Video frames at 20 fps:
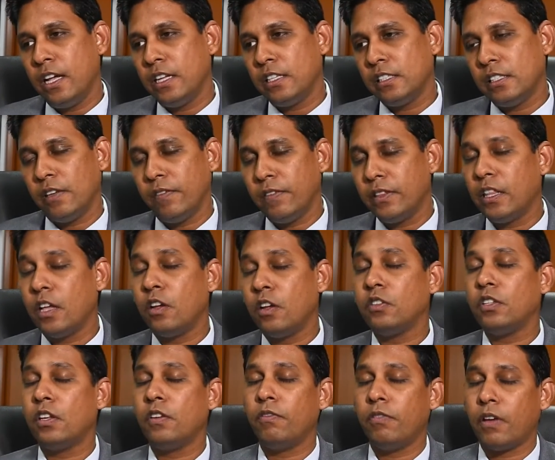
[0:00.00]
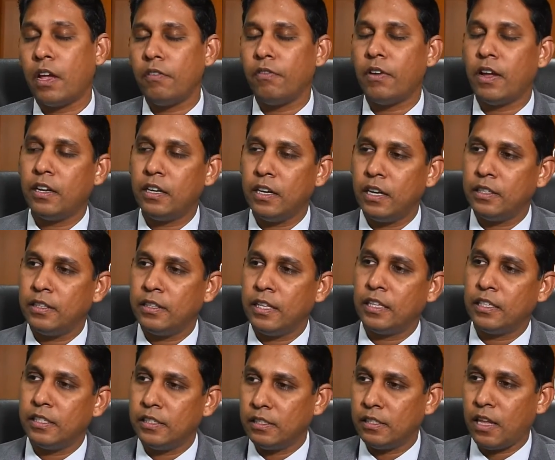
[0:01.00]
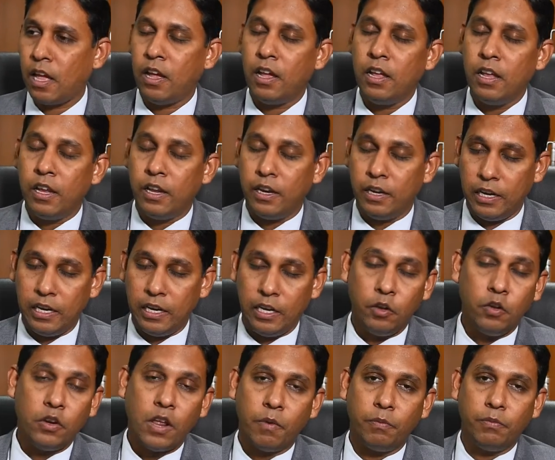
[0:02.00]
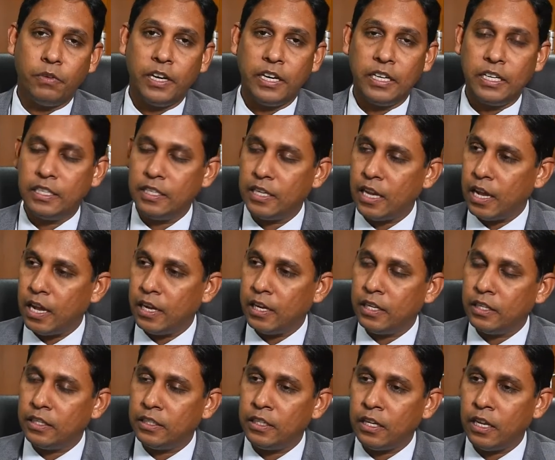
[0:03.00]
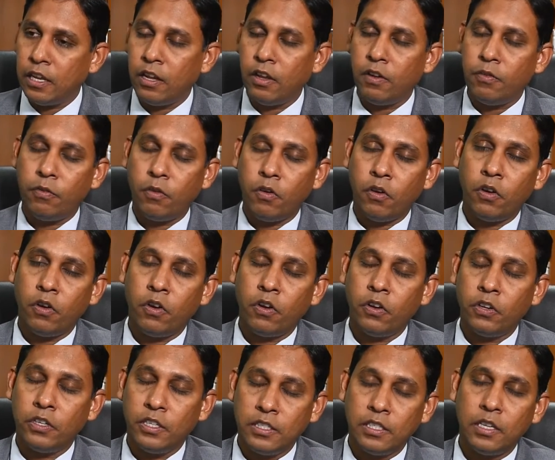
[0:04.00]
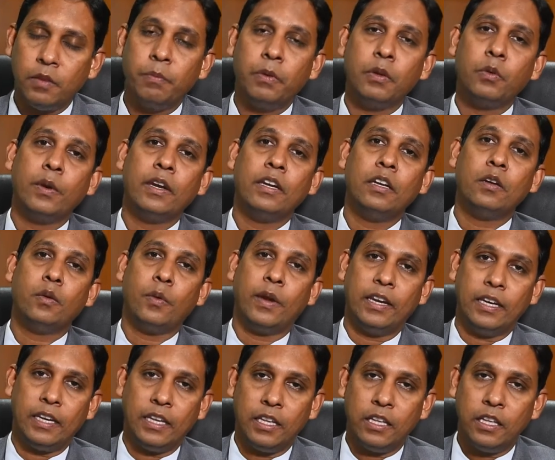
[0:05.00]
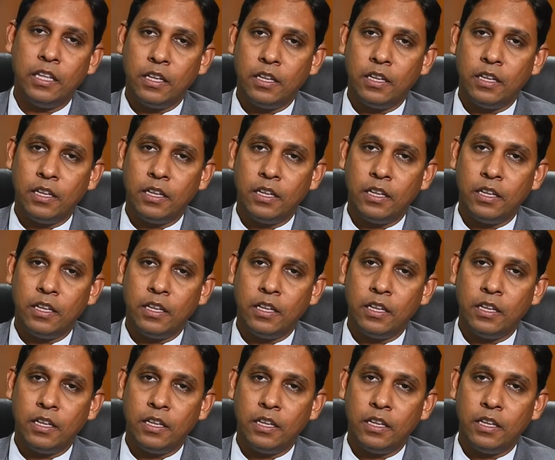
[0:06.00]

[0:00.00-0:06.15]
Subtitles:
7,500, that is our renewed upgraded target for December 2020.